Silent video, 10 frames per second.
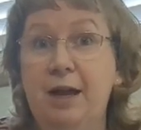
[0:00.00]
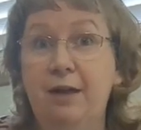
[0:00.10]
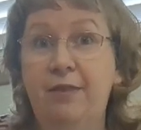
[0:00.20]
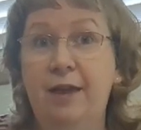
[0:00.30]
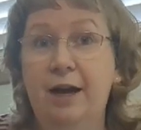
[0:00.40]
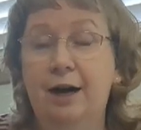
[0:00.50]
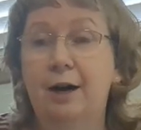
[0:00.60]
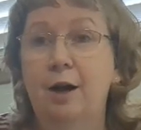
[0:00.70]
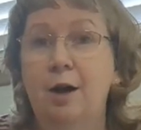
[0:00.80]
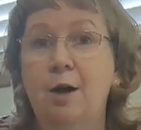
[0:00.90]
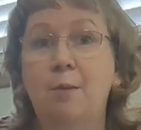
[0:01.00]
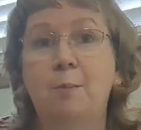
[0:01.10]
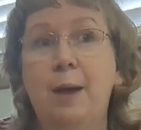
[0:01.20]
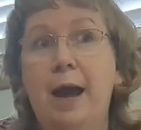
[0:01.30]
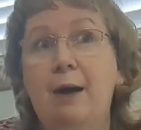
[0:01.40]
in there,
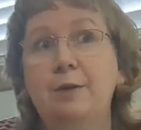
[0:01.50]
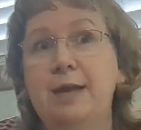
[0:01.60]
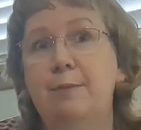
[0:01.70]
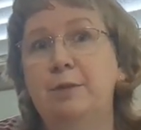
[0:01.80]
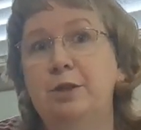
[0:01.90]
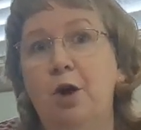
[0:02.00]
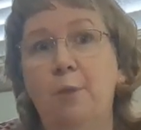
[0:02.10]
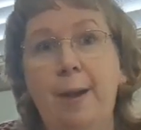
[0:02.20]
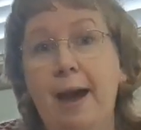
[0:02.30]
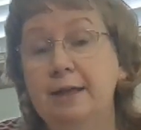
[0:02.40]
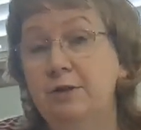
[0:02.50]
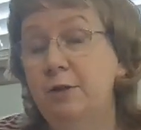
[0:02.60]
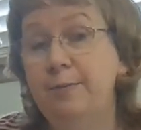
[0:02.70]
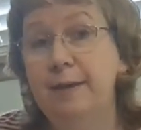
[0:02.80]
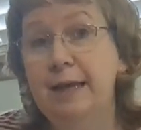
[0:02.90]
but I was able to go back to
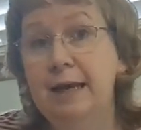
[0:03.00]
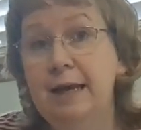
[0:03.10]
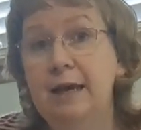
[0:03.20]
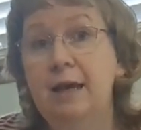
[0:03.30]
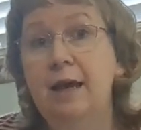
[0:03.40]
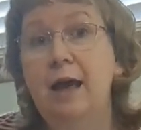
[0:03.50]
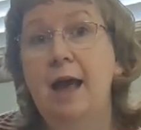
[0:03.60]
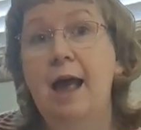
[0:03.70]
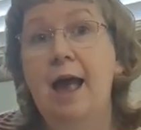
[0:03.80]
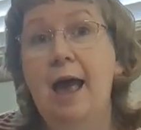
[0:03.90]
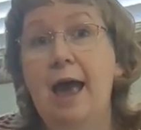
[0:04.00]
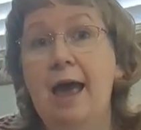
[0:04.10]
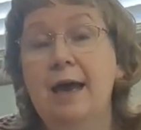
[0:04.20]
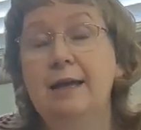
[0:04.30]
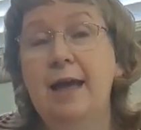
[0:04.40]
the beginning
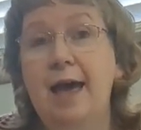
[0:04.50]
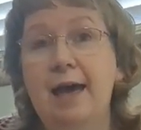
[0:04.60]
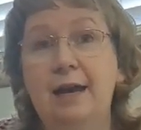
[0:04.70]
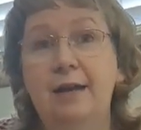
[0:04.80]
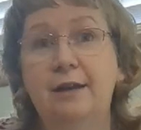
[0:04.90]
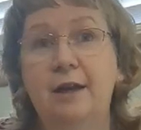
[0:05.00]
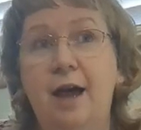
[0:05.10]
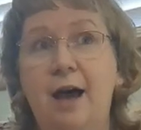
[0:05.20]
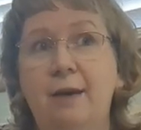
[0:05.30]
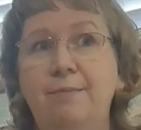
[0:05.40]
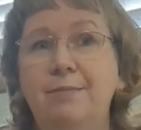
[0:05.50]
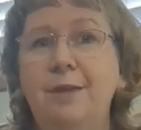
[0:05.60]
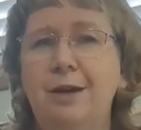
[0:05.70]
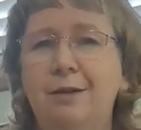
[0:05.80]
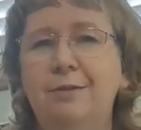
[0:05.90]
and edit,
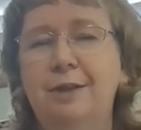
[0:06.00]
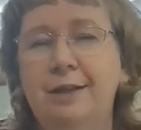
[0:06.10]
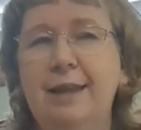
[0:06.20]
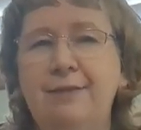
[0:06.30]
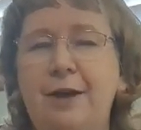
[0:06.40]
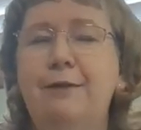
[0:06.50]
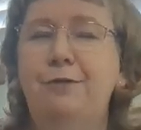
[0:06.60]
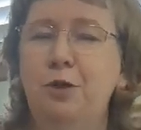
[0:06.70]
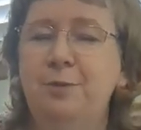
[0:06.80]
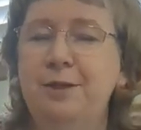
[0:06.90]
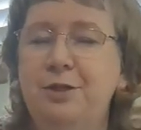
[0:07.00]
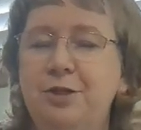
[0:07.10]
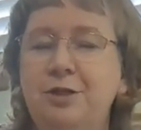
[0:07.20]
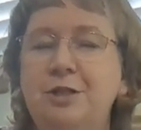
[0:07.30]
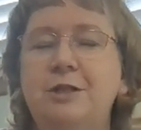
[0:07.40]
leave out a few
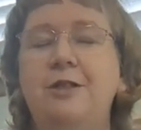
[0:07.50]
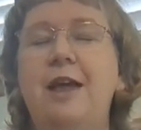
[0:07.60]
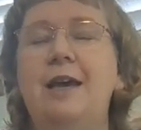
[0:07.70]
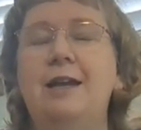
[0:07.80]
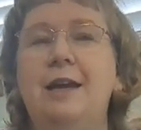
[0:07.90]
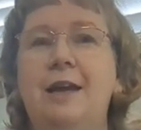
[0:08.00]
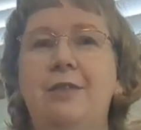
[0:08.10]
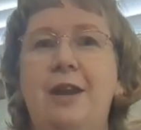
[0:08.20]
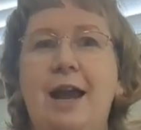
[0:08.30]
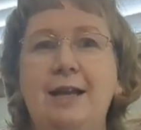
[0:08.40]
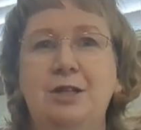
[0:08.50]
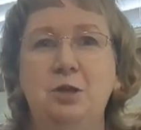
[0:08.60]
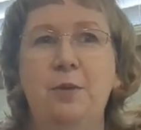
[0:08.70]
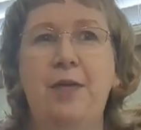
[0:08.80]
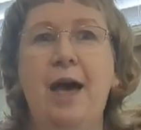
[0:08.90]
pictures that I could
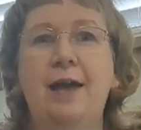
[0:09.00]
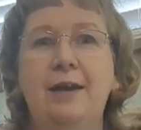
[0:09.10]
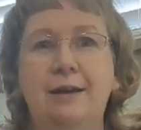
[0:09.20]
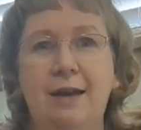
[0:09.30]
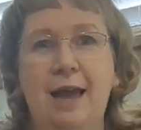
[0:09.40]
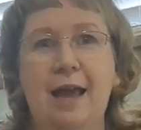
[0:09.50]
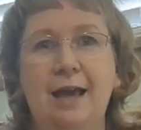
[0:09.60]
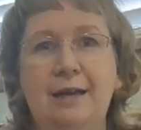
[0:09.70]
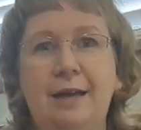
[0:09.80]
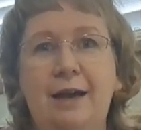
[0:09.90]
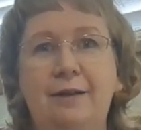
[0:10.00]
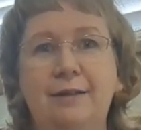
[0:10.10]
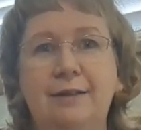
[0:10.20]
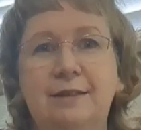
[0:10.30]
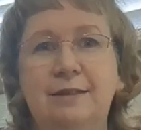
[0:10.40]
do without and
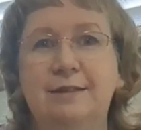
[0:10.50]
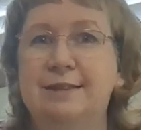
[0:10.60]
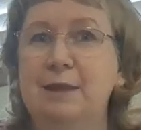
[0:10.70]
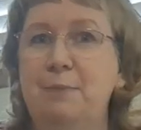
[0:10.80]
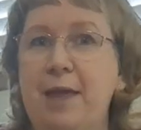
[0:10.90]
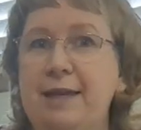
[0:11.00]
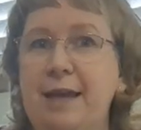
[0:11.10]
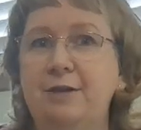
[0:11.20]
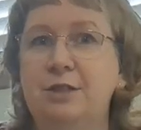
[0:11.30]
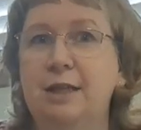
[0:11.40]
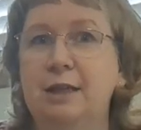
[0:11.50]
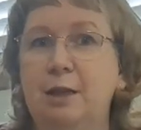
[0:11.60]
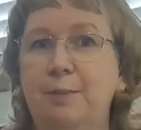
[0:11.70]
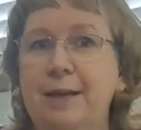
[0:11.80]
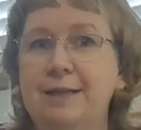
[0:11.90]
slim that down just a little
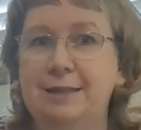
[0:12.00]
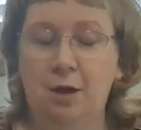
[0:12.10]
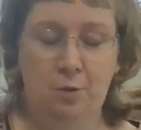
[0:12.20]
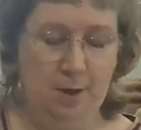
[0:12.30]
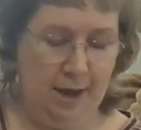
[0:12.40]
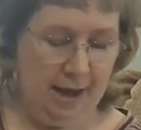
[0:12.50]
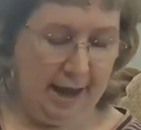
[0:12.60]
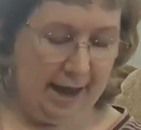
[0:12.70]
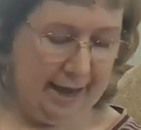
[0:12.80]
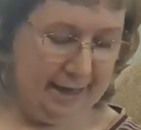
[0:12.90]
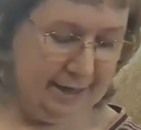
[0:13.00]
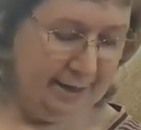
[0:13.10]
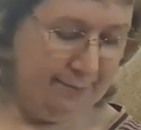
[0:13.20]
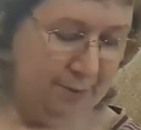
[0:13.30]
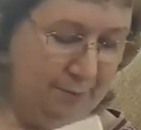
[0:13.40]
bit. So I ended
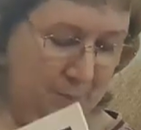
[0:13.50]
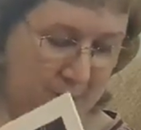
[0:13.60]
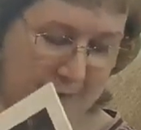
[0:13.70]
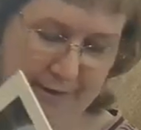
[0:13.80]
up the book,